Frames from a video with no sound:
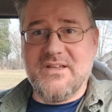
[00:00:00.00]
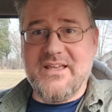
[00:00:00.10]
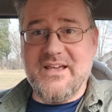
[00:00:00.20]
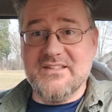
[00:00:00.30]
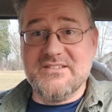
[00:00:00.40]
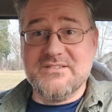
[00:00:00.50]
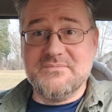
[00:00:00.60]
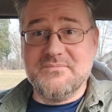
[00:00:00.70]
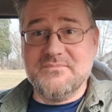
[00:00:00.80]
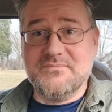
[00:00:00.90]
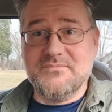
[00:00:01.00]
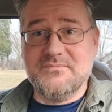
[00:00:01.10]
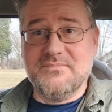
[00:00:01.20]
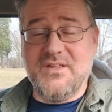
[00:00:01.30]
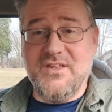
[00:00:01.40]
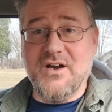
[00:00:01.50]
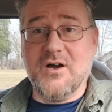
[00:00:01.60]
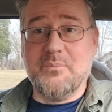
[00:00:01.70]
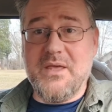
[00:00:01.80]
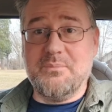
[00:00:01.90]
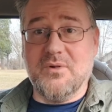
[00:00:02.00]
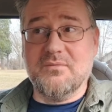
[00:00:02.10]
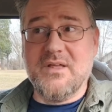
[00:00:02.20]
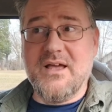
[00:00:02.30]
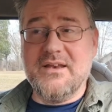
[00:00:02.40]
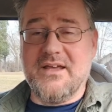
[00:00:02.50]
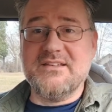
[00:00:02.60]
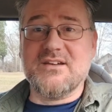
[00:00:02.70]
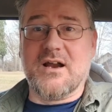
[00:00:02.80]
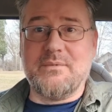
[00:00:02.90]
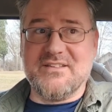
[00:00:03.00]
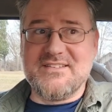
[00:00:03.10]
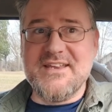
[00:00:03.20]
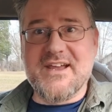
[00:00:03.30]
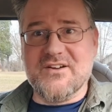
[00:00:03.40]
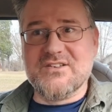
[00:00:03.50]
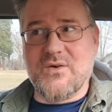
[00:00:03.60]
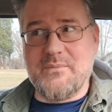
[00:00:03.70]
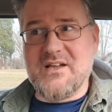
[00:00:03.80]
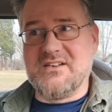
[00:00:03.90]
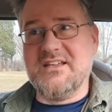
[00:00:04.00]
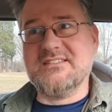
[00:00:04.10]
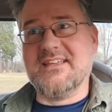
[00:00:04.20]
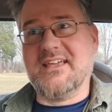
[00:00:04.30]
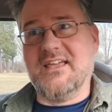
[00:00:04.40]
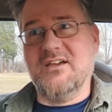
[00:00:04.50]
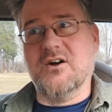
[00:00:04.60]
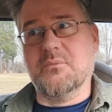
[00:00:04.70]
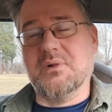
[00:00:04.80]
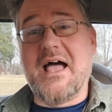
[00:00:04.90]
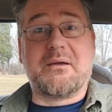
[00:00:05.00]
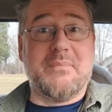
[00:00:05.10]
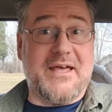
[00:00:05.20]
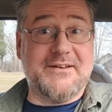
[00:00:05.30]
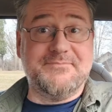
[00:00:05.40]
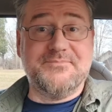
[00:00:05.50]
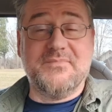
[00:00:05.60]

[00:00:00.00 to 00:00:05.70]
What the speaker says: Kids. Young people. Now, he's talking about sneakers, so I imagine he's thinking young black men.